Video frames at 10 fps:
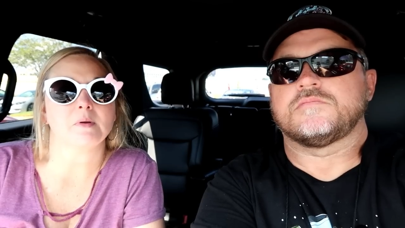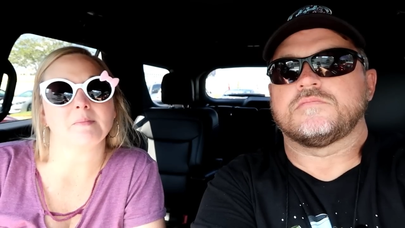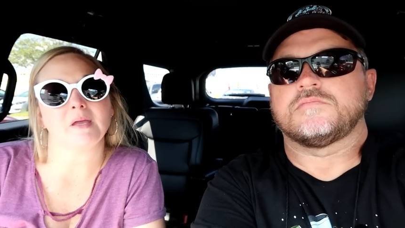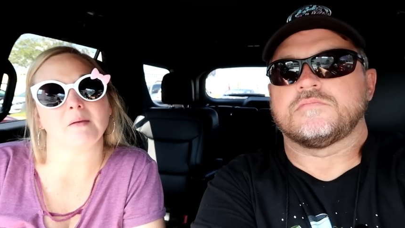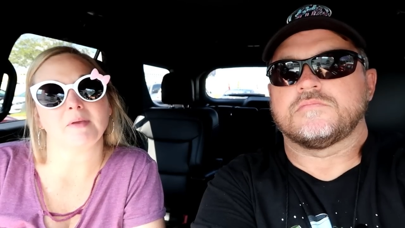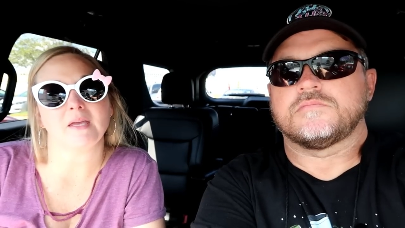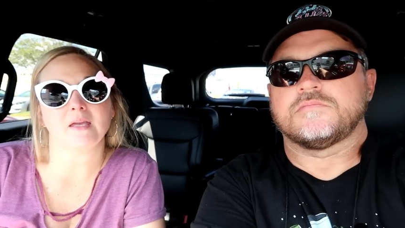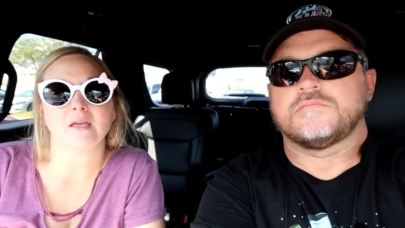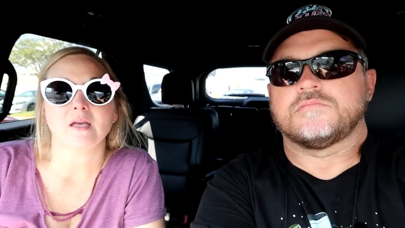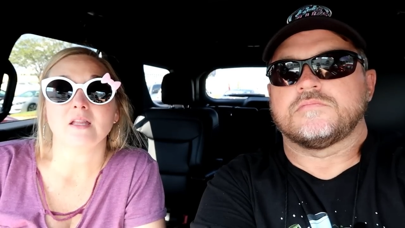Speaker 1: but
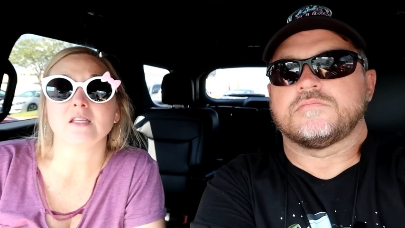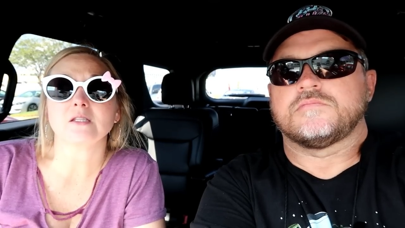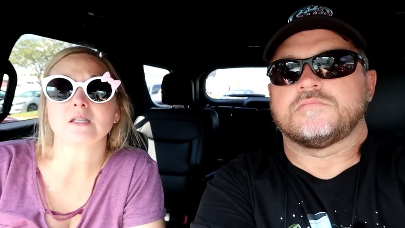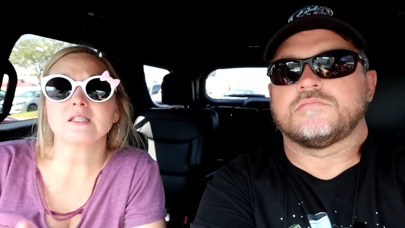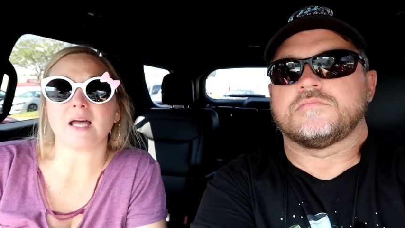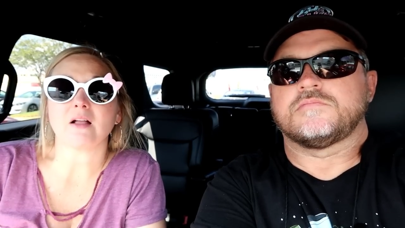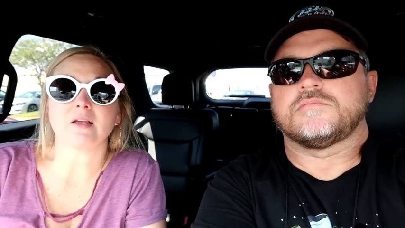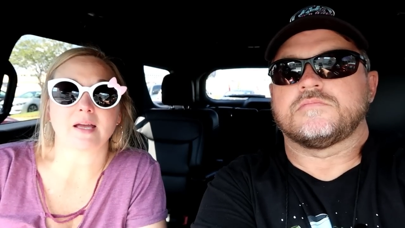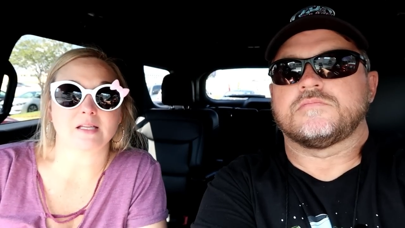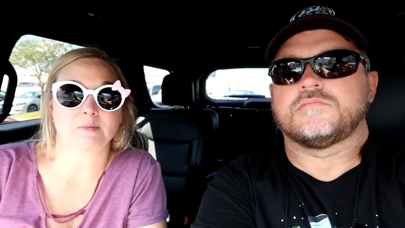maybe this, this
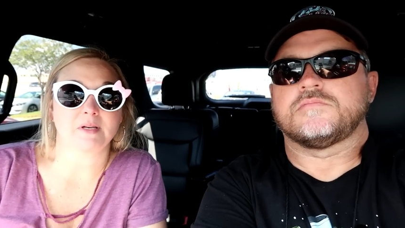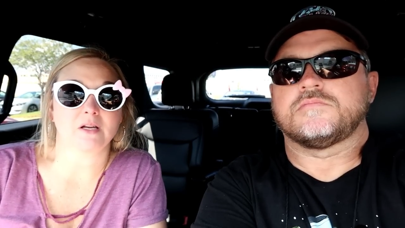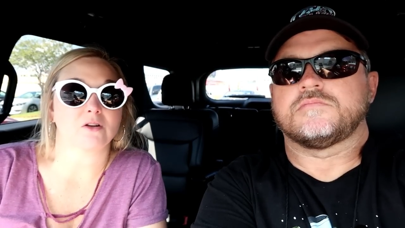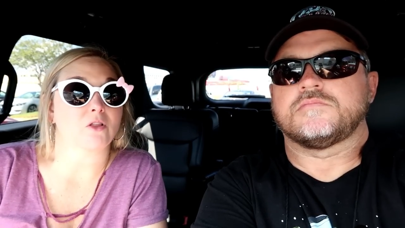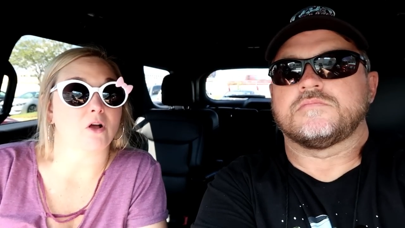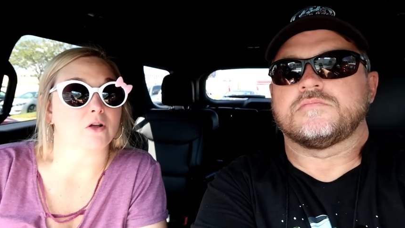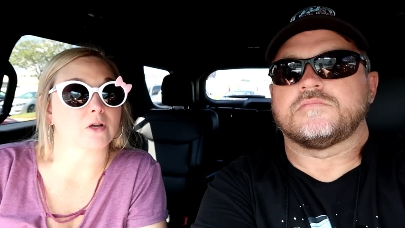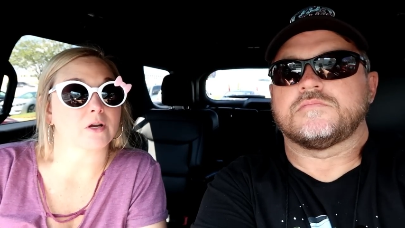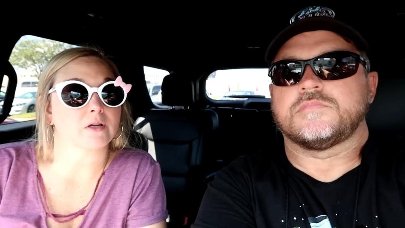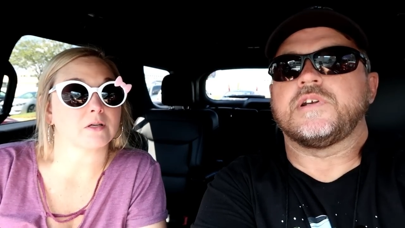outlet has been here
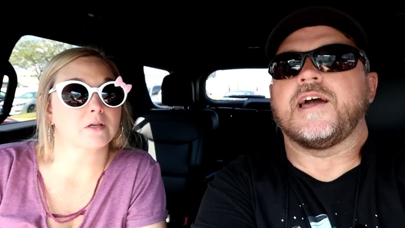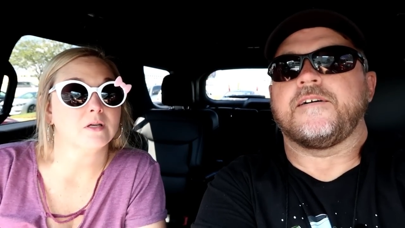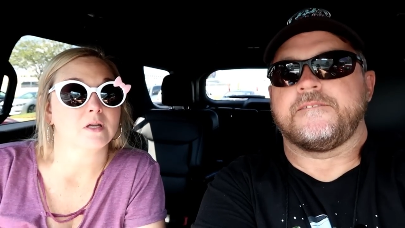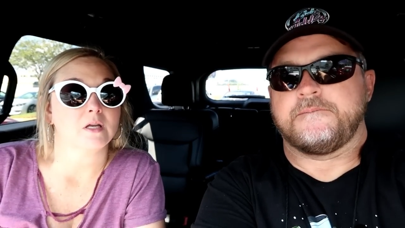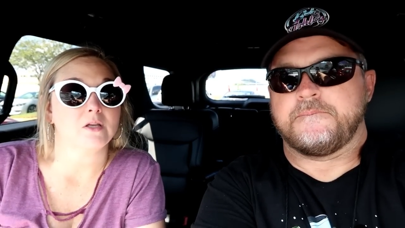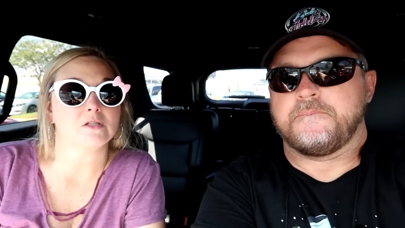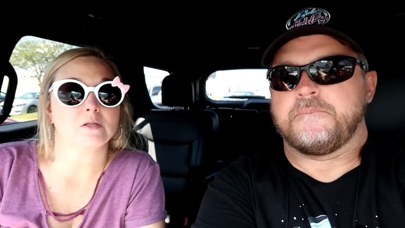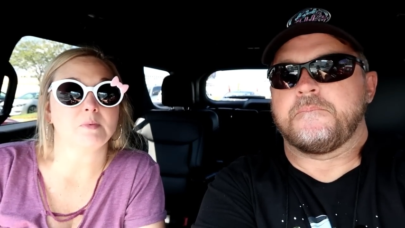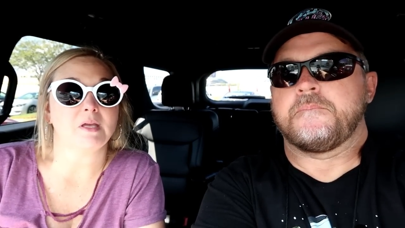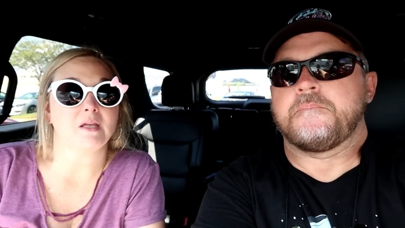longer. Yeah. It used
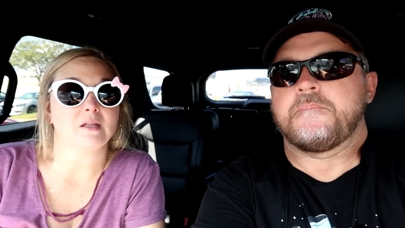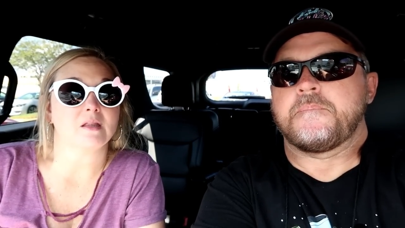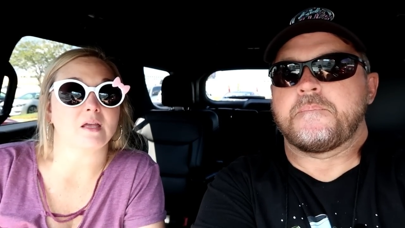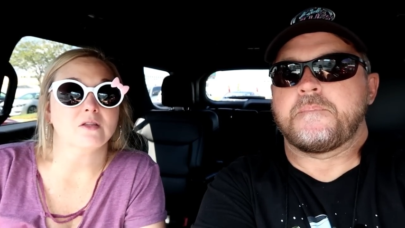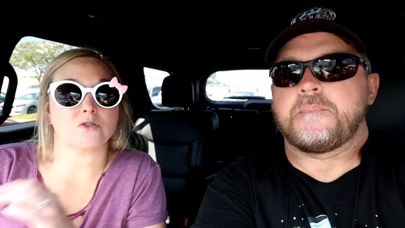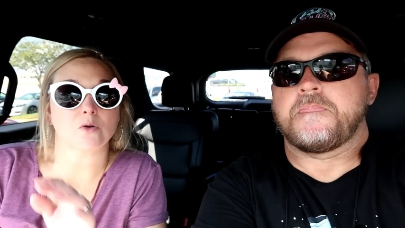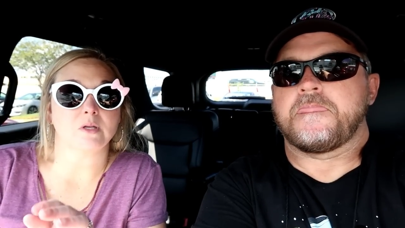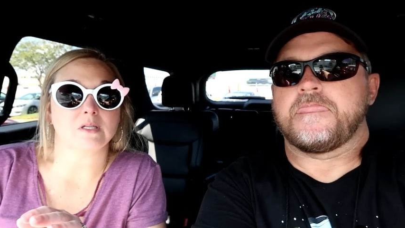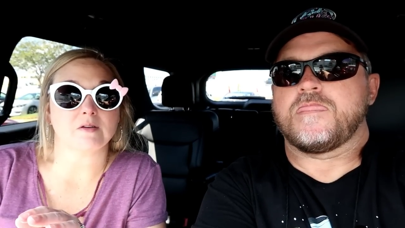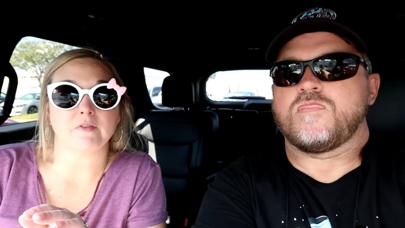to be like
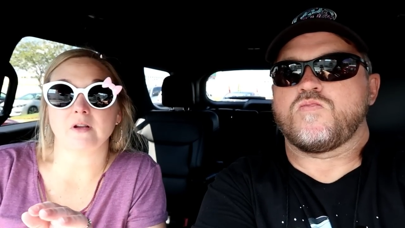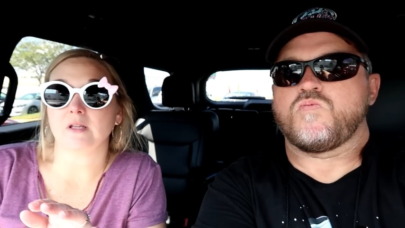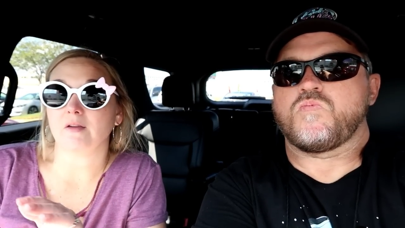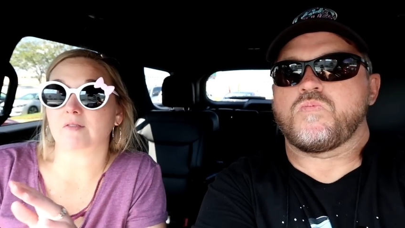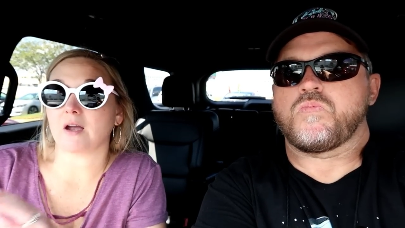totally different. They've